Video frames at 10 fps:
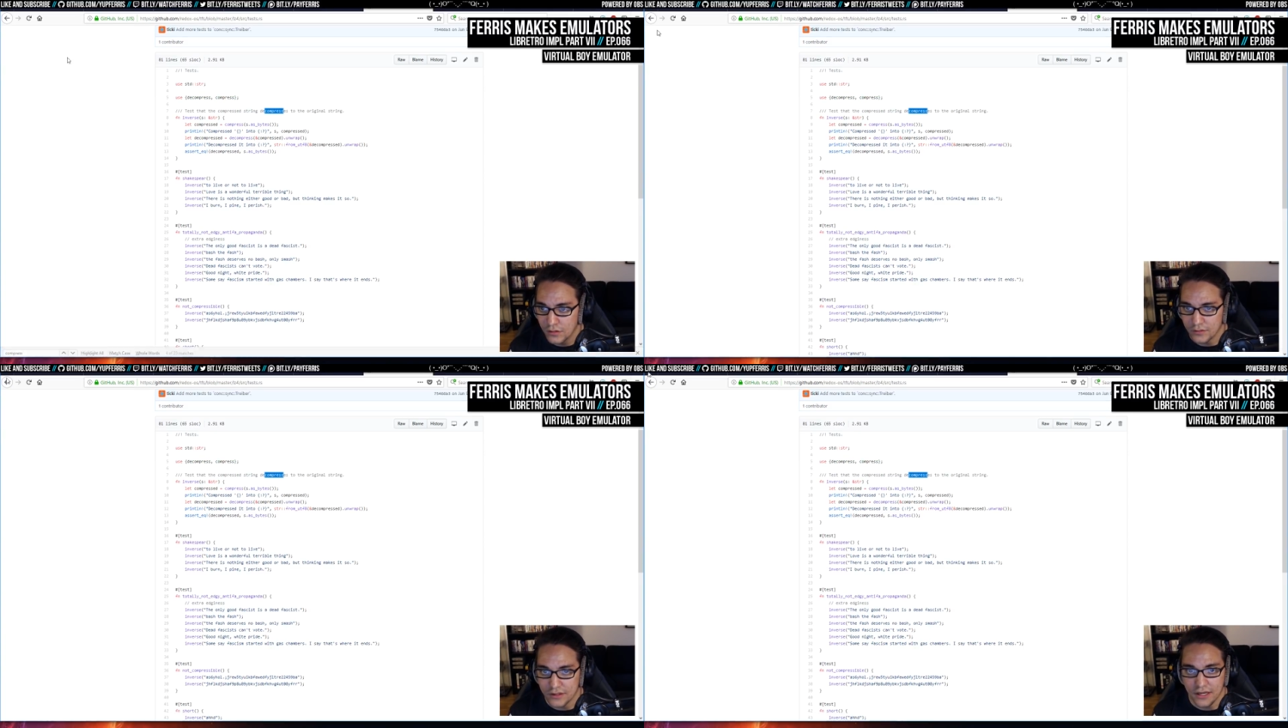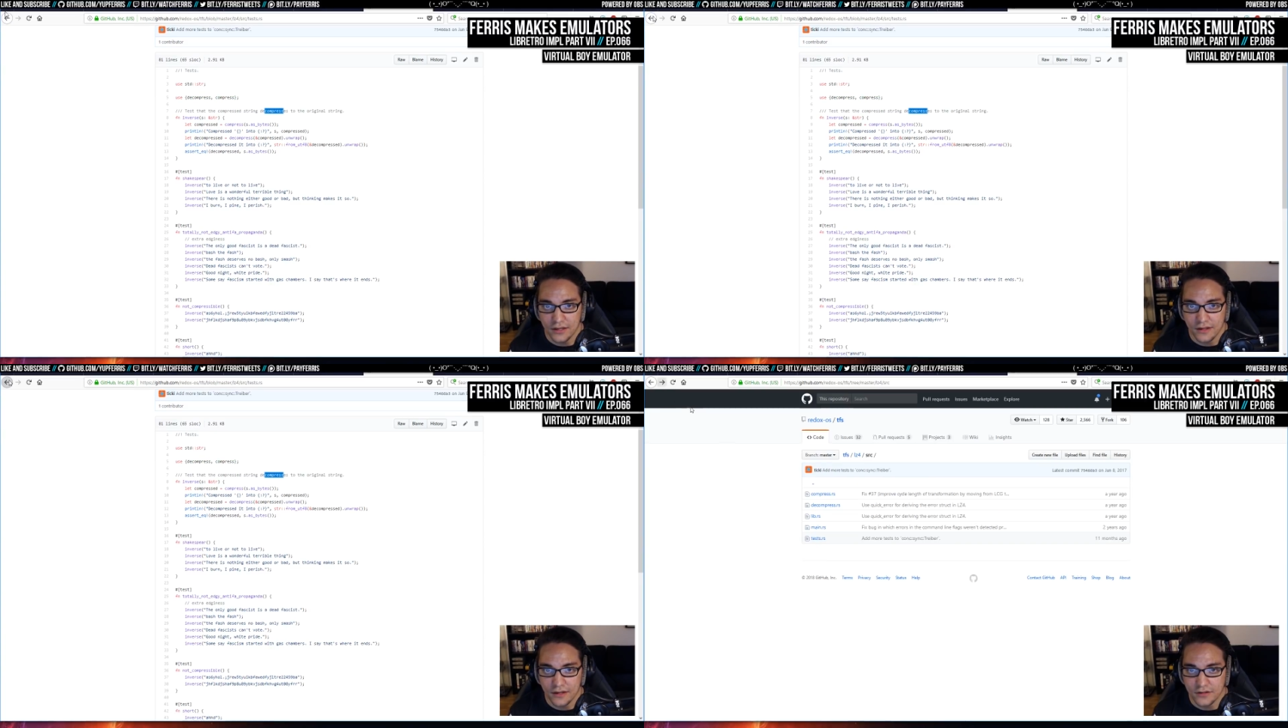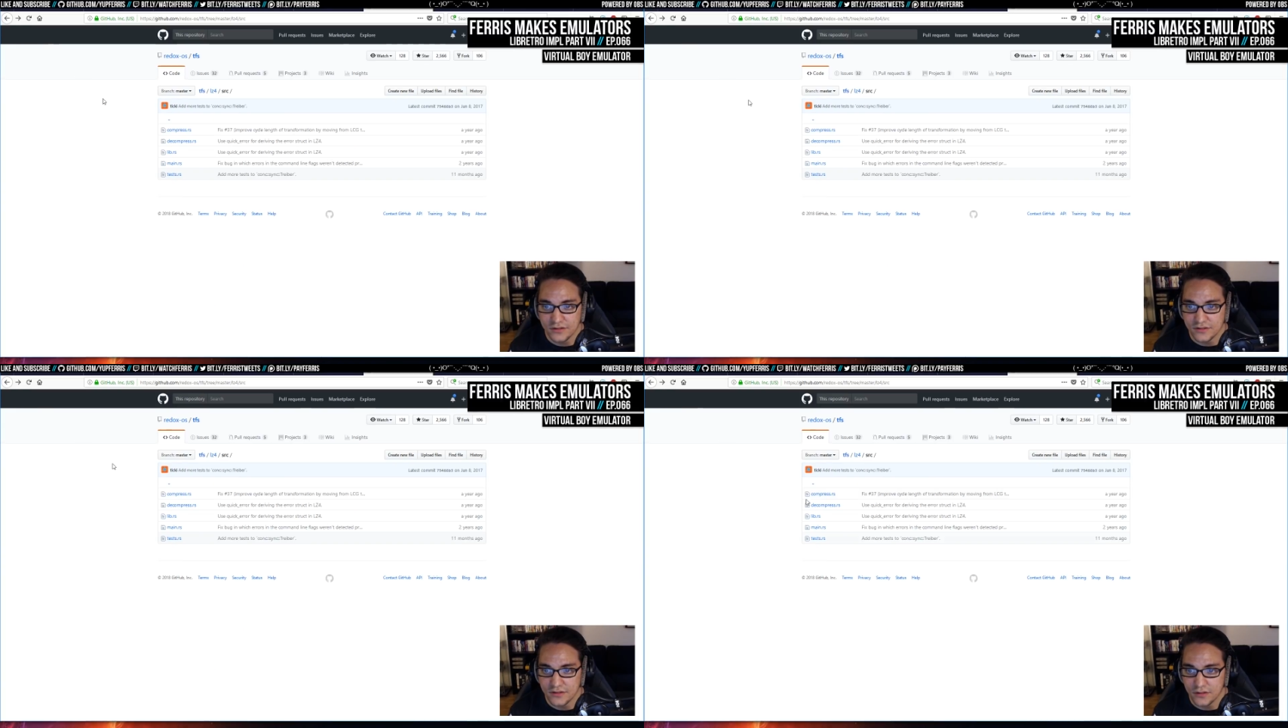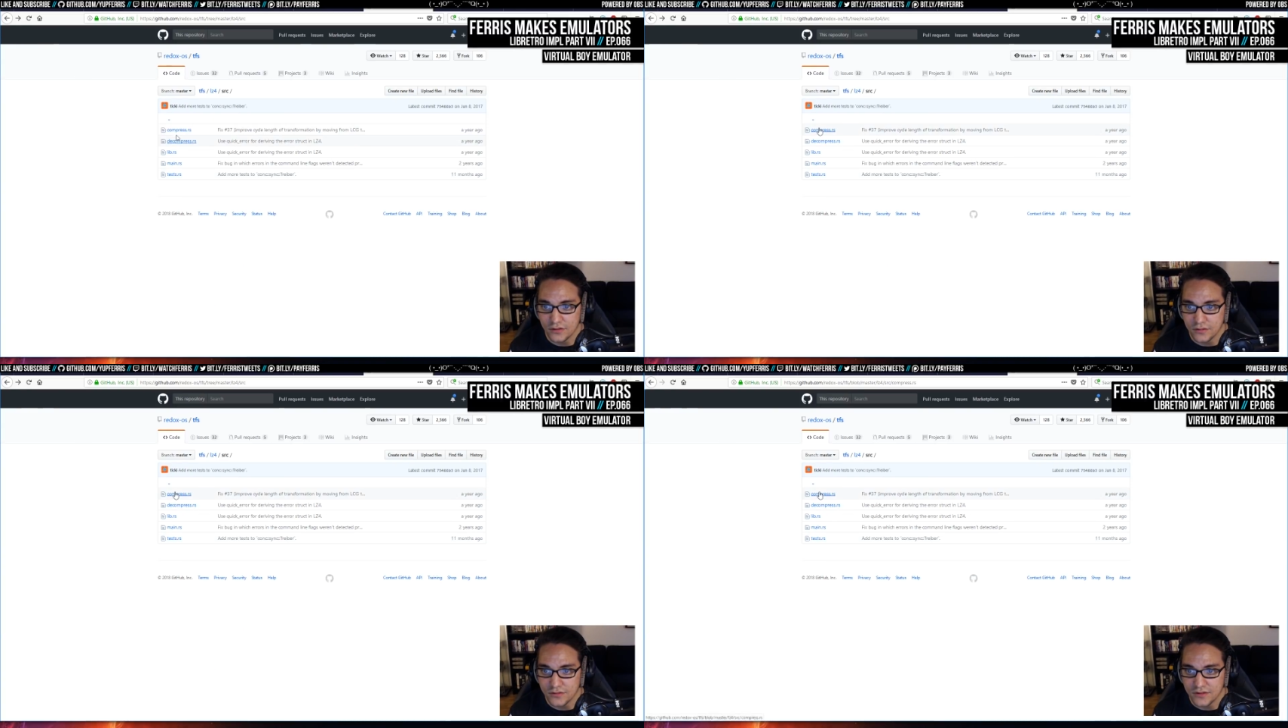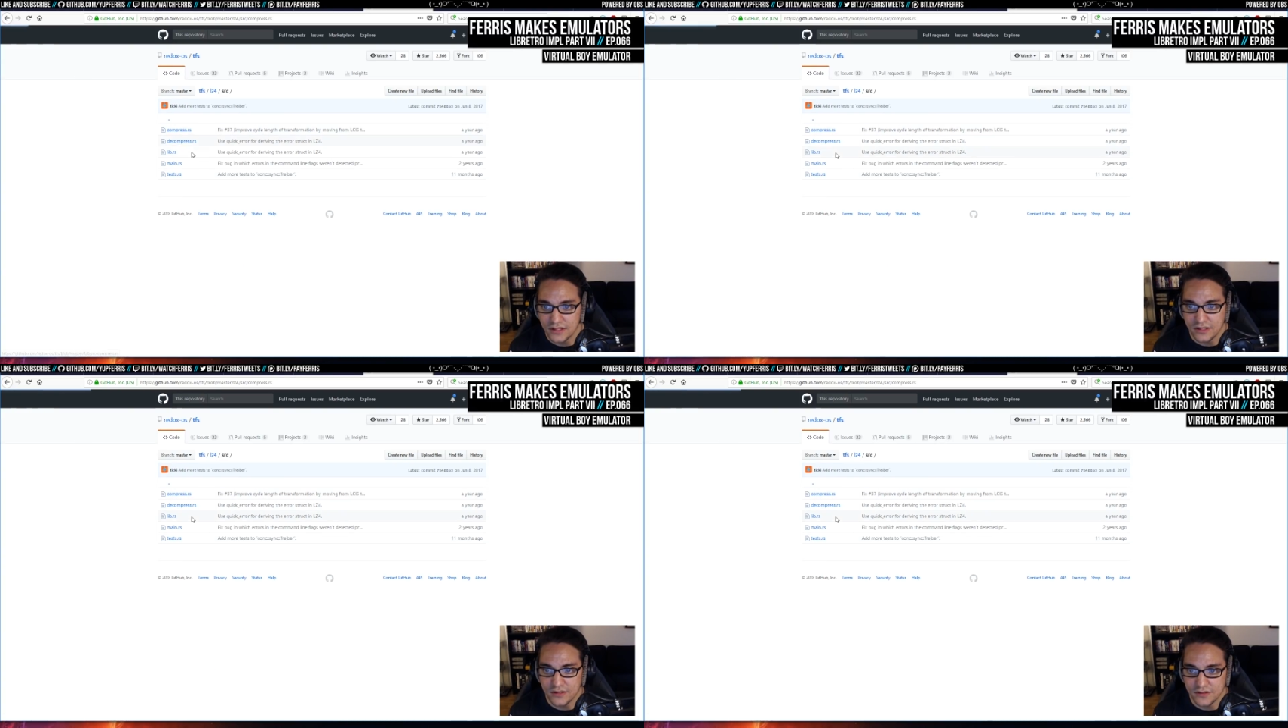Okay, that just includes
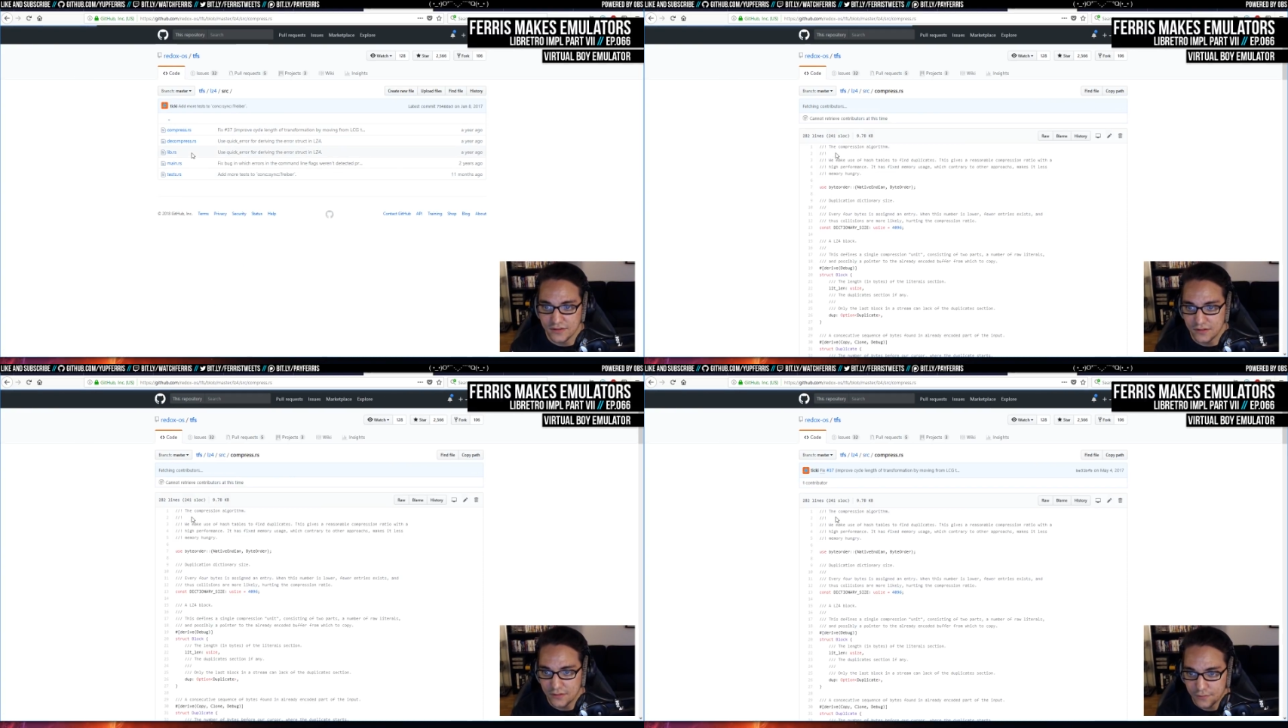these.